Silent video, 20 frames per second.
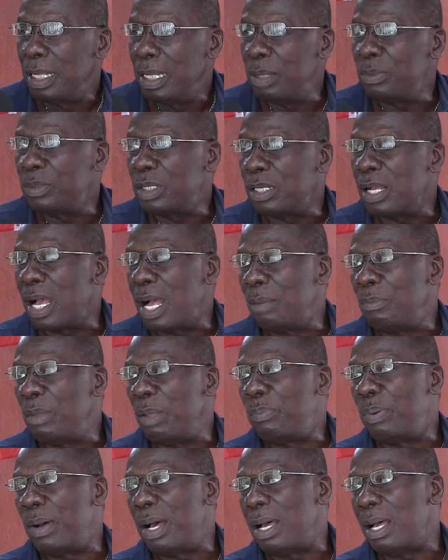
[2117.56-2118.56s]
He used to call me
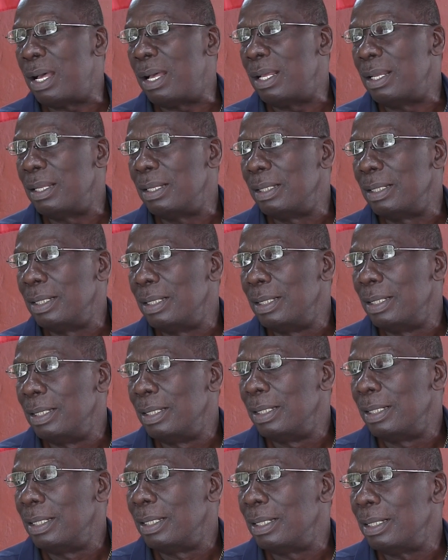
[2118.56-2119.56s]
Pa.
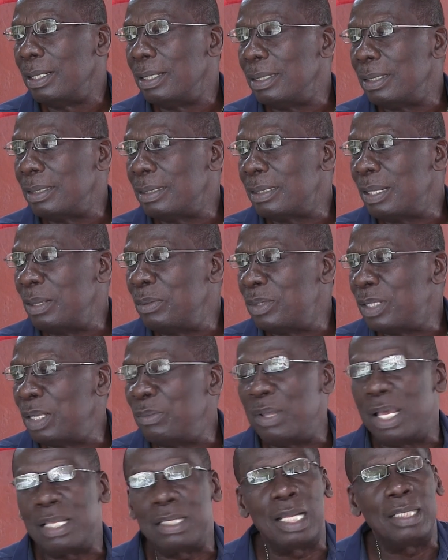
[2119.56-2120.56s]
Same see
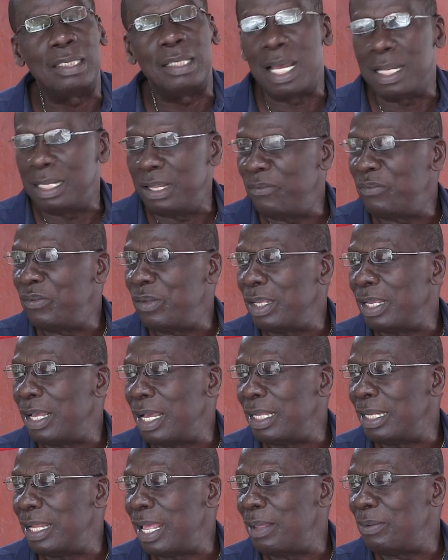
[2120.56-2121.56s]
me as a daddy figure,
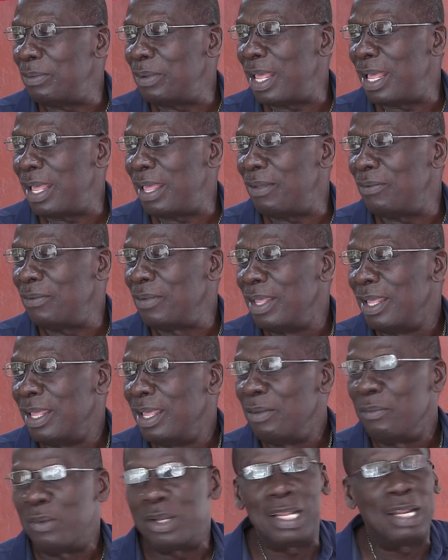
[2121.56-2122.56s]
and I'm like.
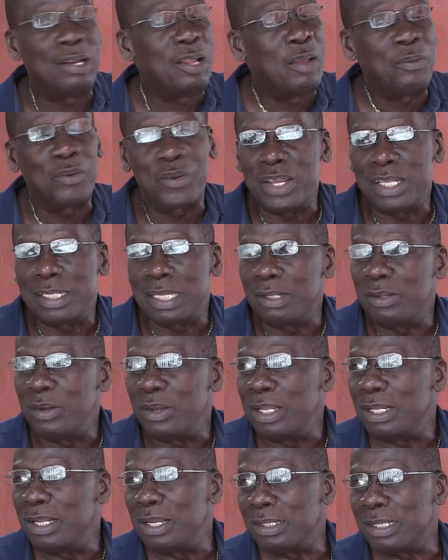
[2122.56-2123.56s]
But then I'm created though,
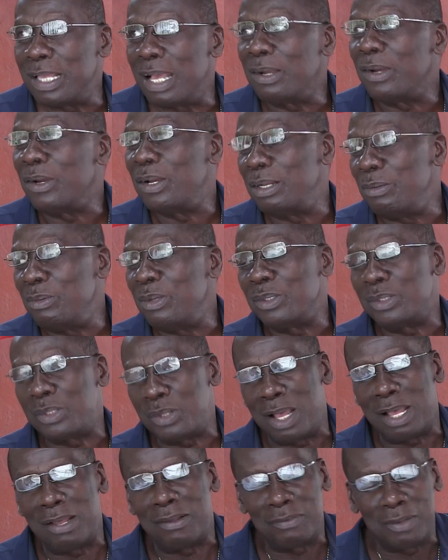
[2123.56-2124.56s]
you know, it's a girl I used
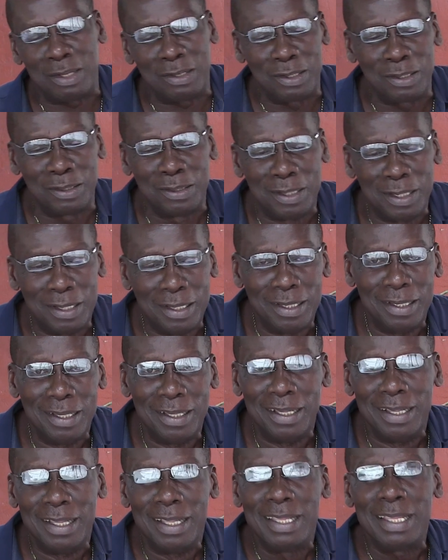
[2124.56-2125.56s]
to have, you know.
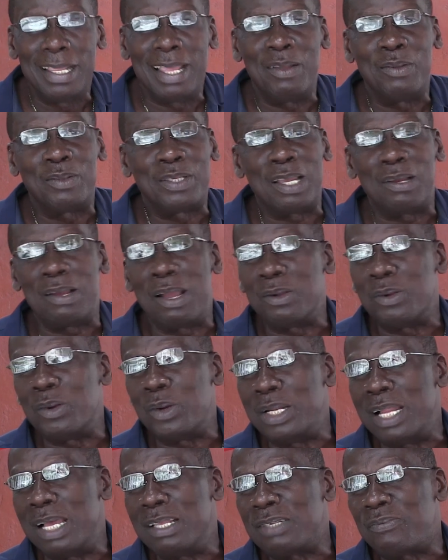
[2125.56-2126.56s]
Yeah, Sarah
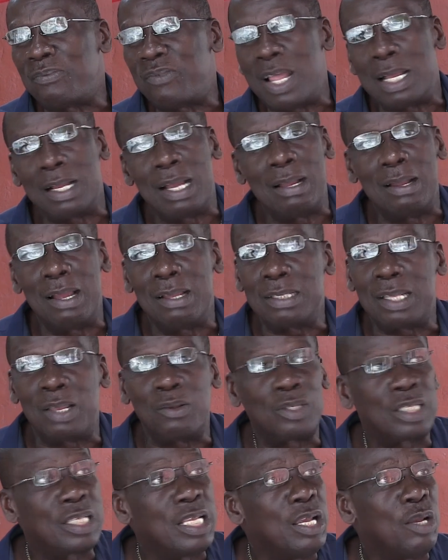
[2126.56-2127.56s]
Road and flag her and say,
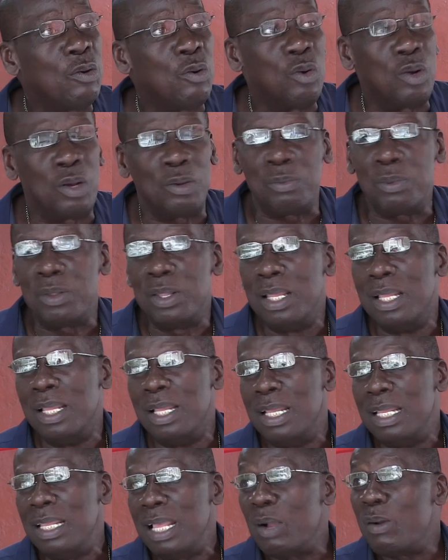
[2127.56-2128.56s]
stay home.
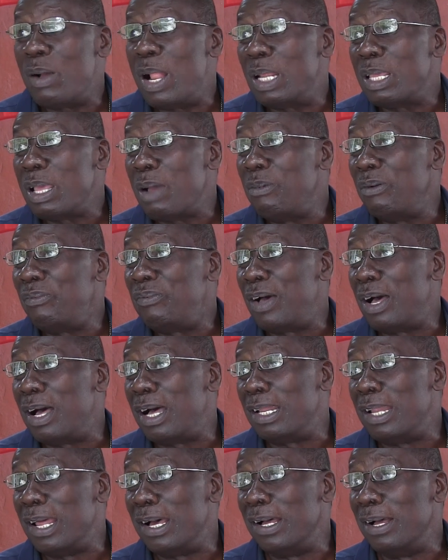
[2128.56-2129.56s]
You're going to come my
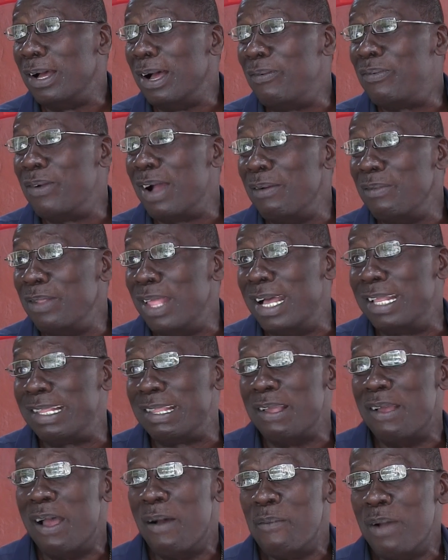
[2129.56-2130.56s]
father. From that,
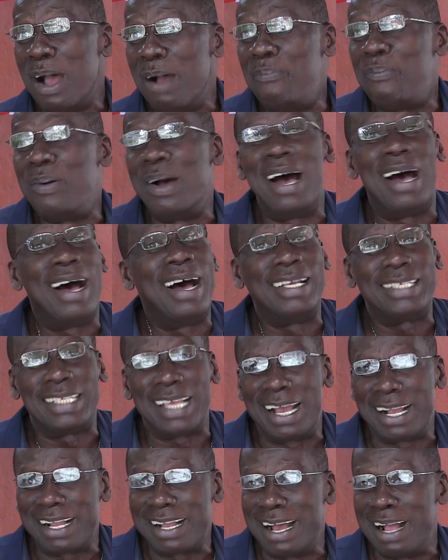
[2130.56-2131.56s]
my pa, she
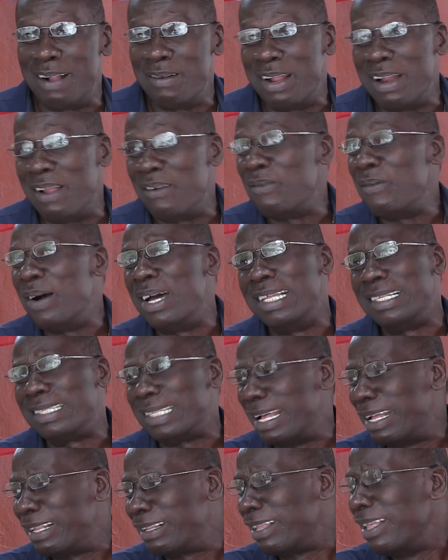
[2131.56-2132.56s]
call and everybody
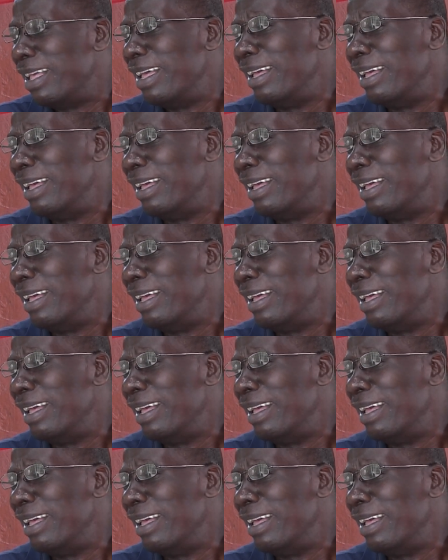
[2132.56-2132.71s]
start.